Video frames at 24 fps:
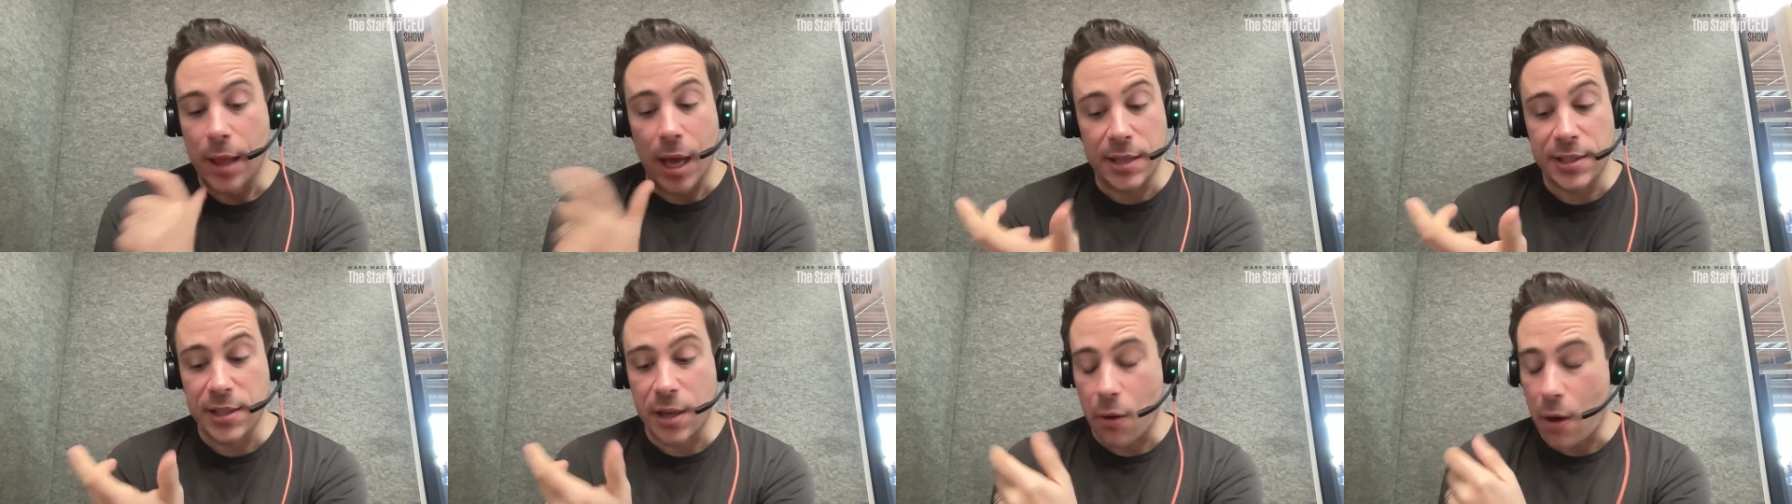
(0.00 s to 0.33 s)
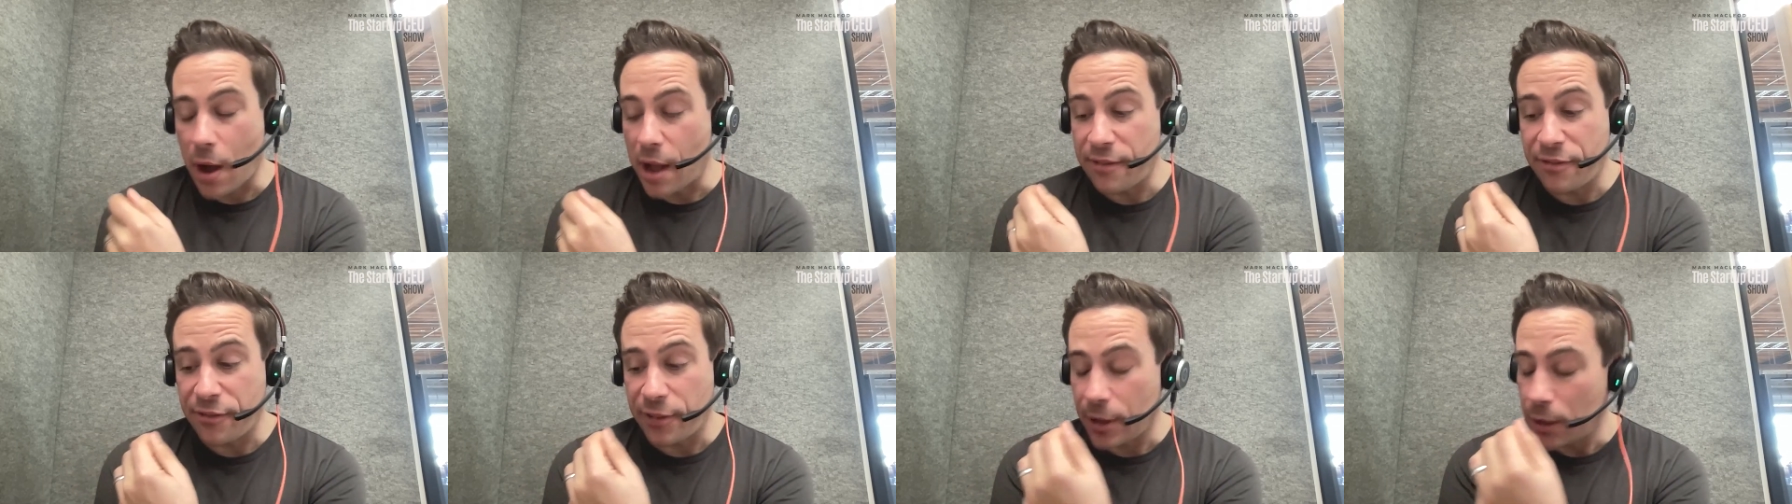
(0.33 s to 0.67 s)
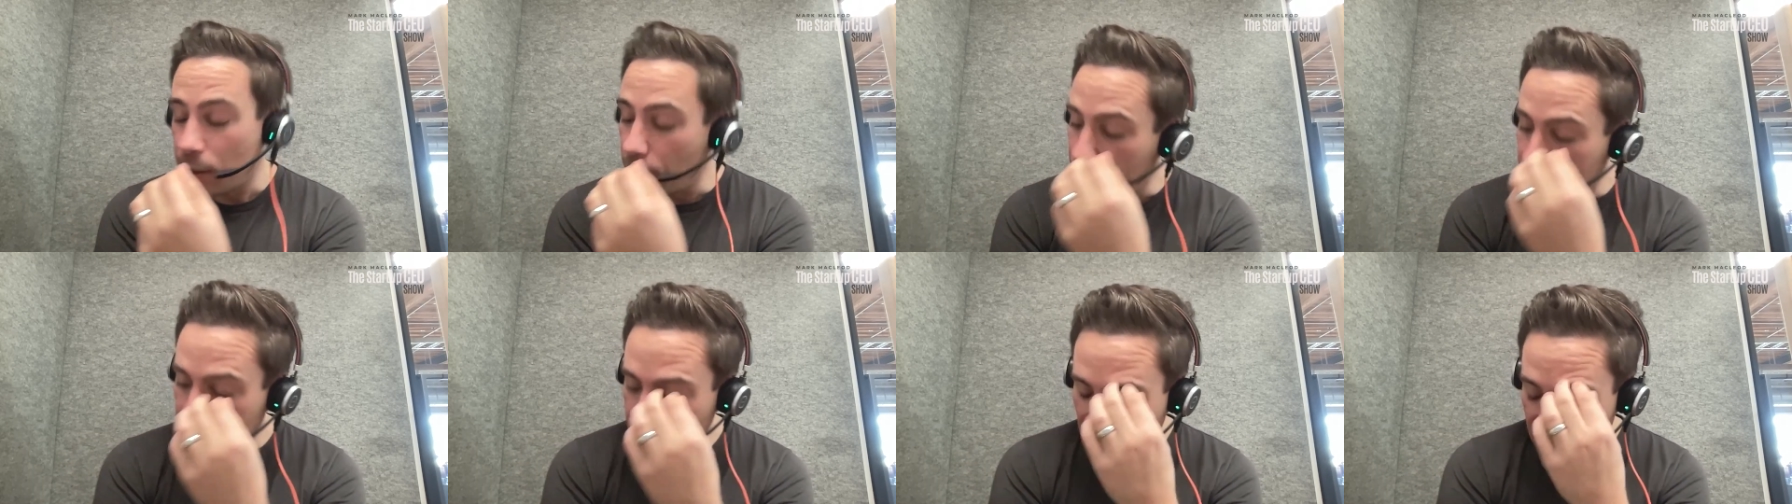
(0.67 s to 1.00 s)
That's how I
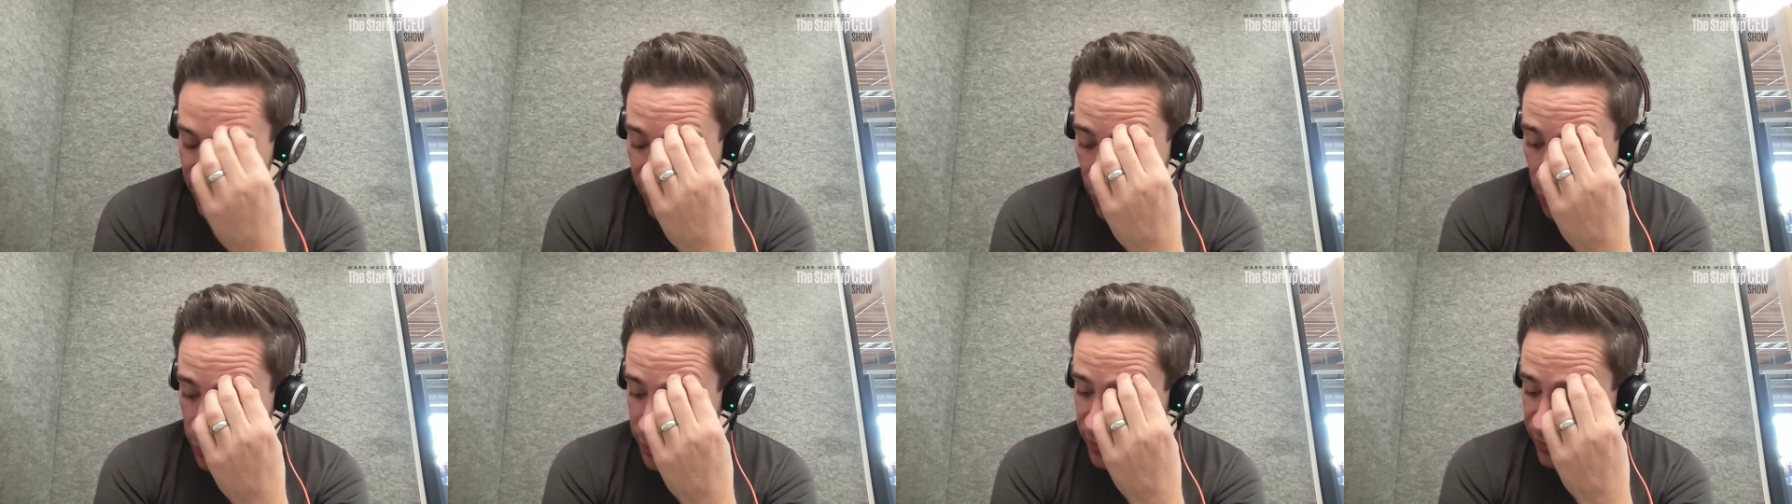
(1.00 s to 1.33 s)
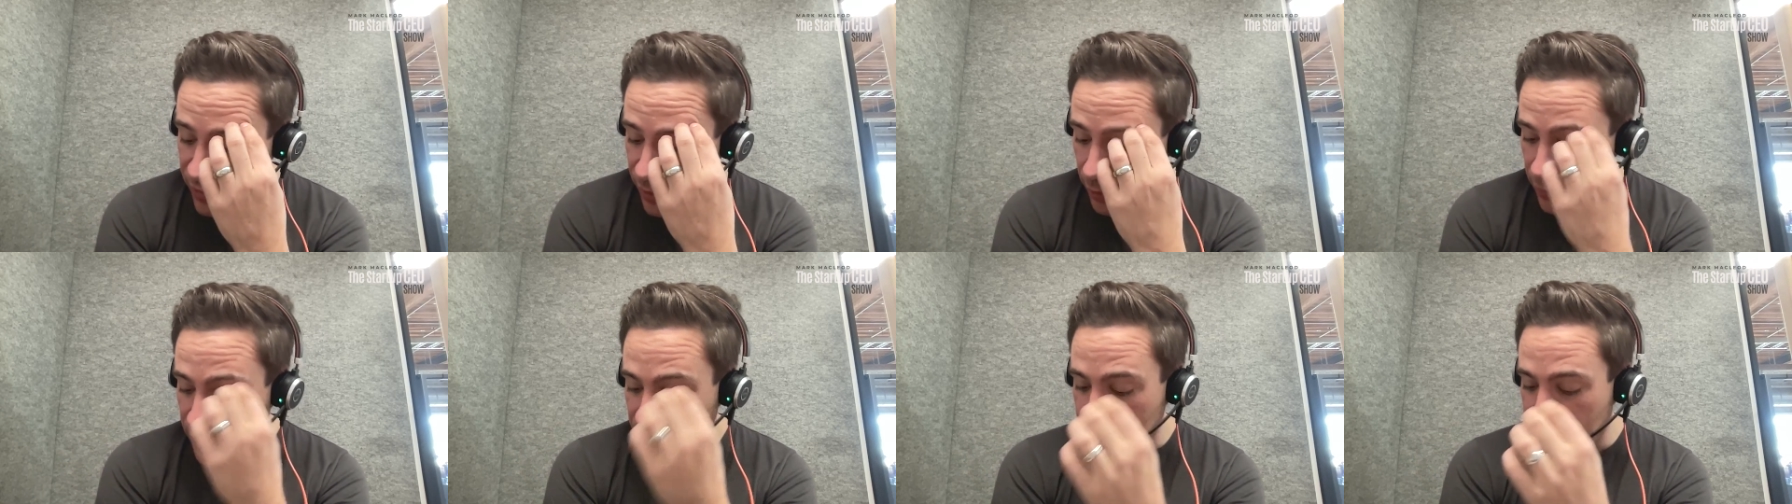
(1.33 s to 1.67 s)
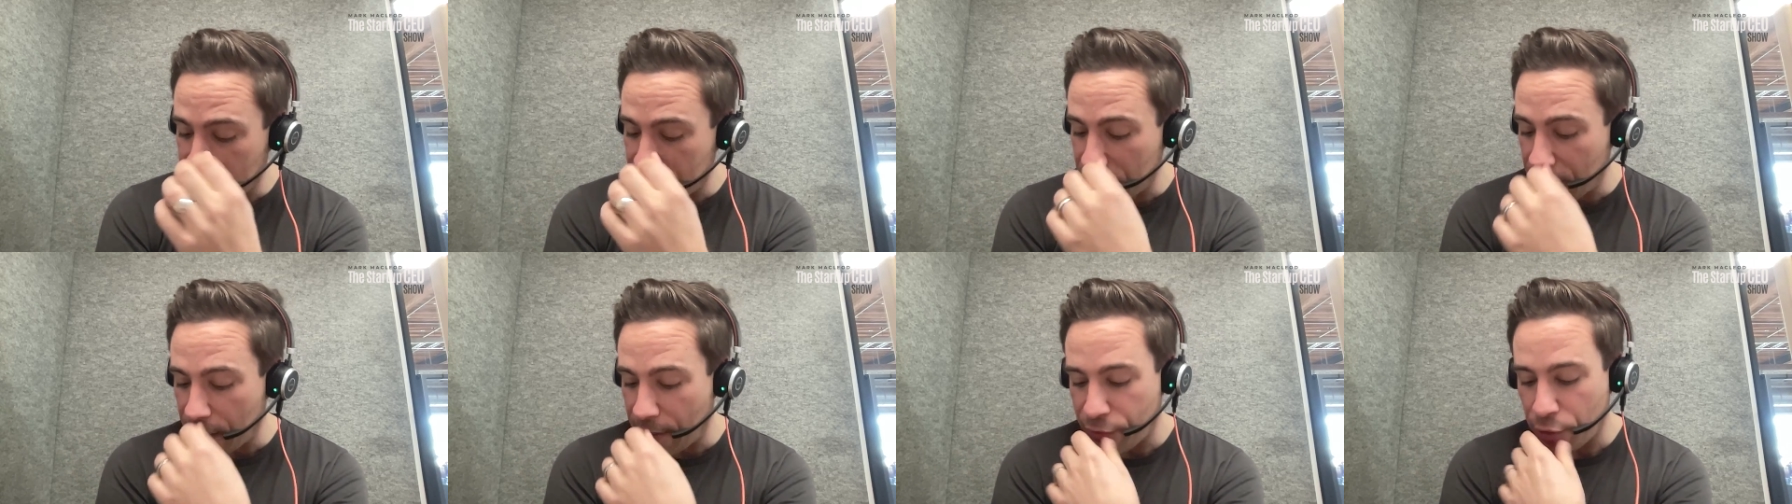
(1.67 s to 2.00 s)
feel. I've always felt
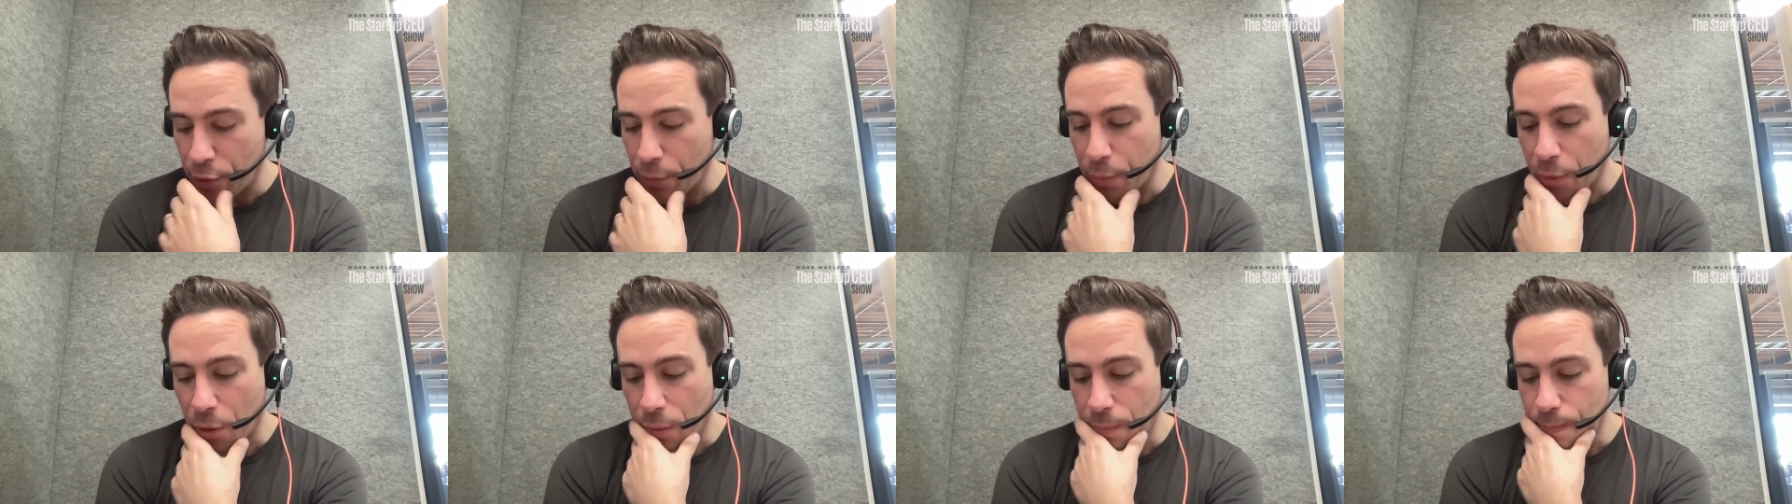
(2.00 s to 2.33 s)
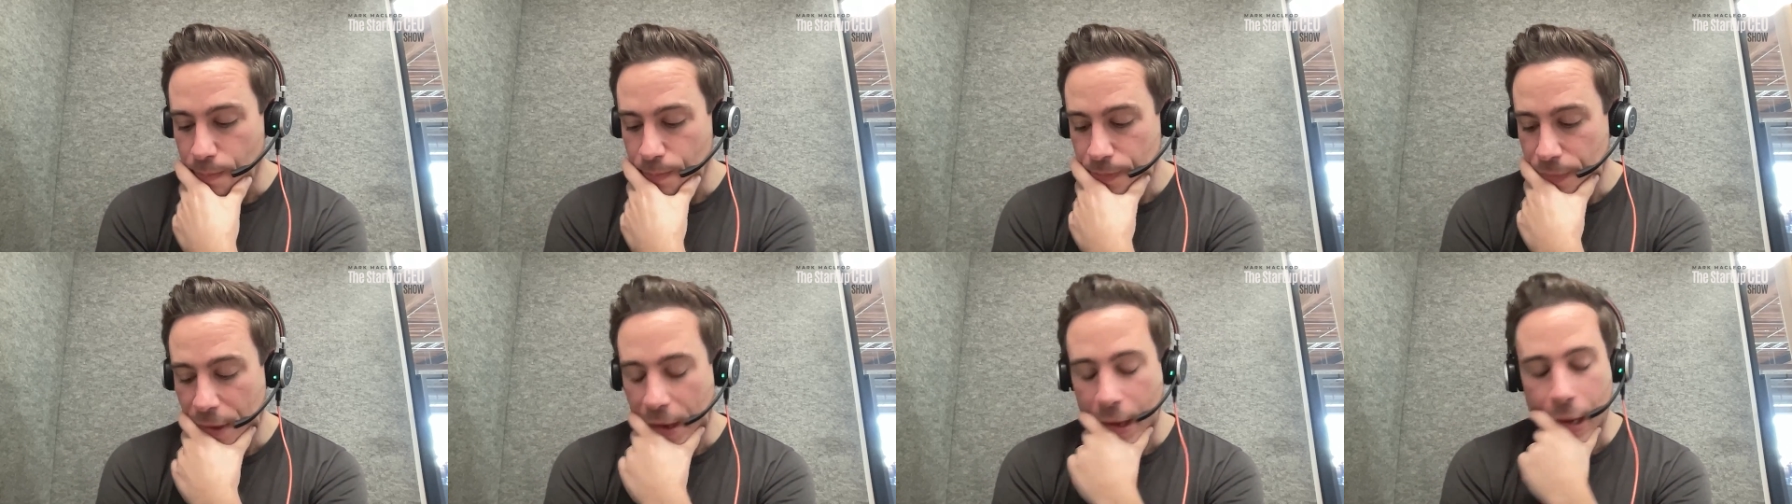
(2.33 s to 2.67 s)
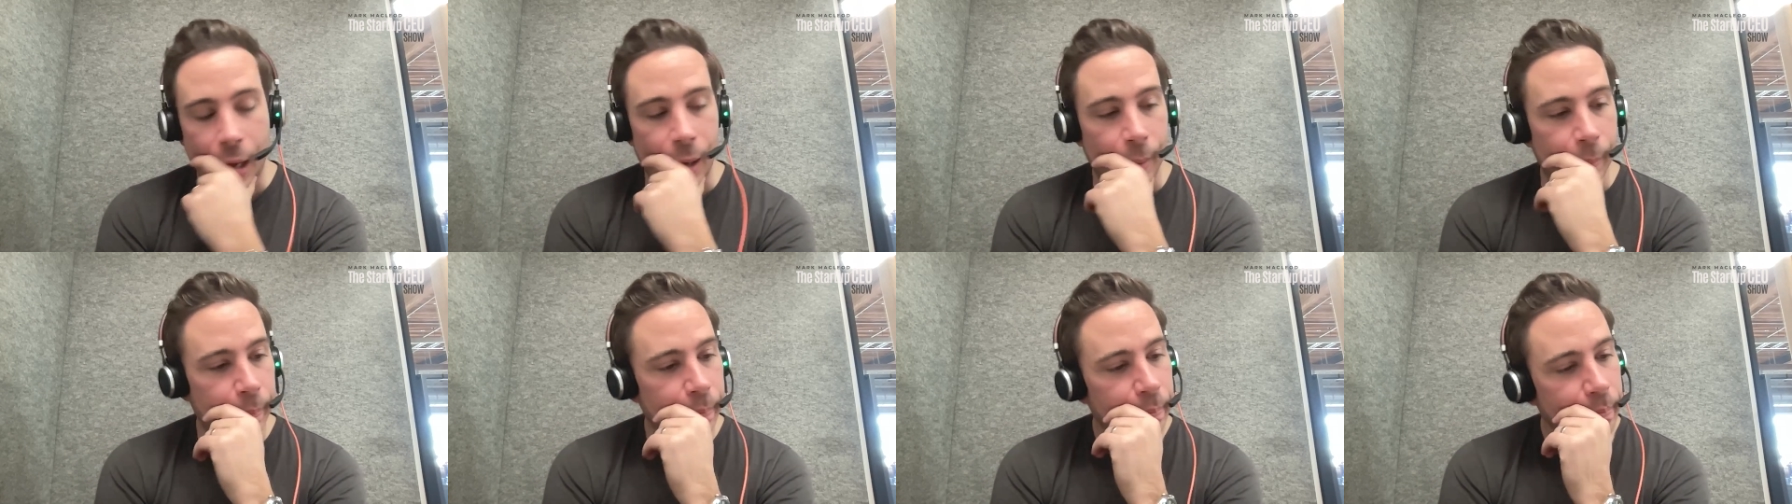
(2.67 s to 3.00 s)
it's inevitable.
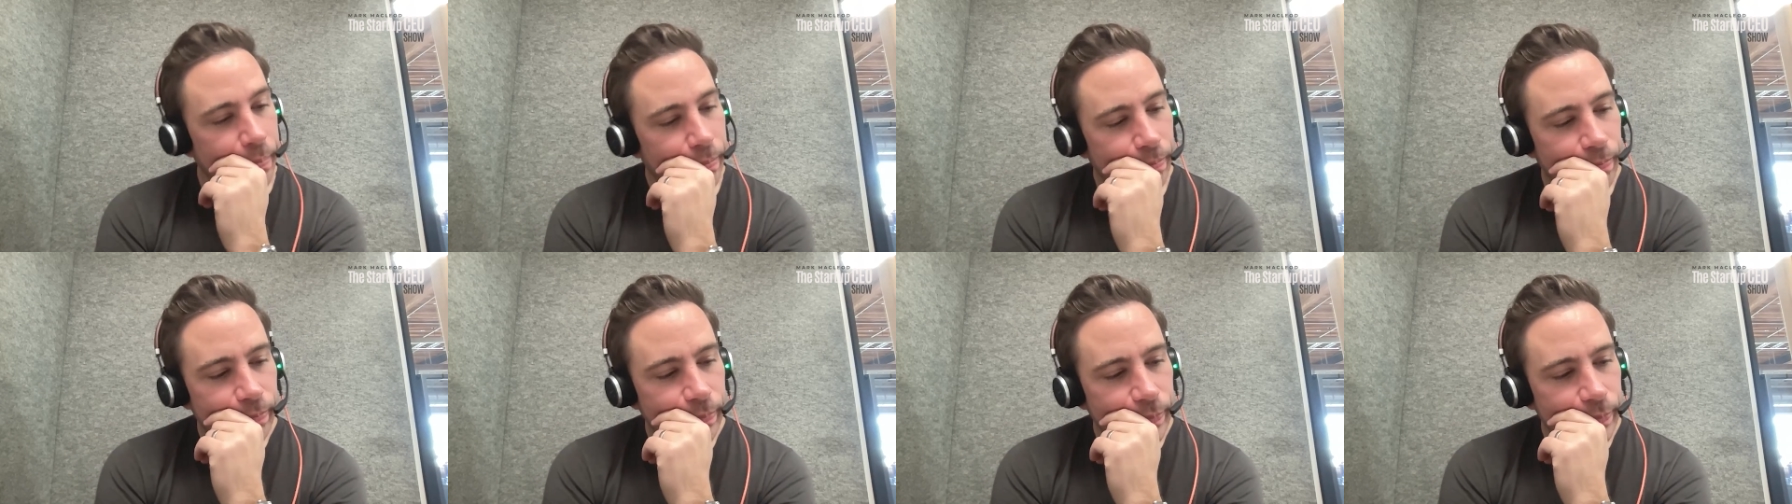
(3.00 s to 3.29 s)
If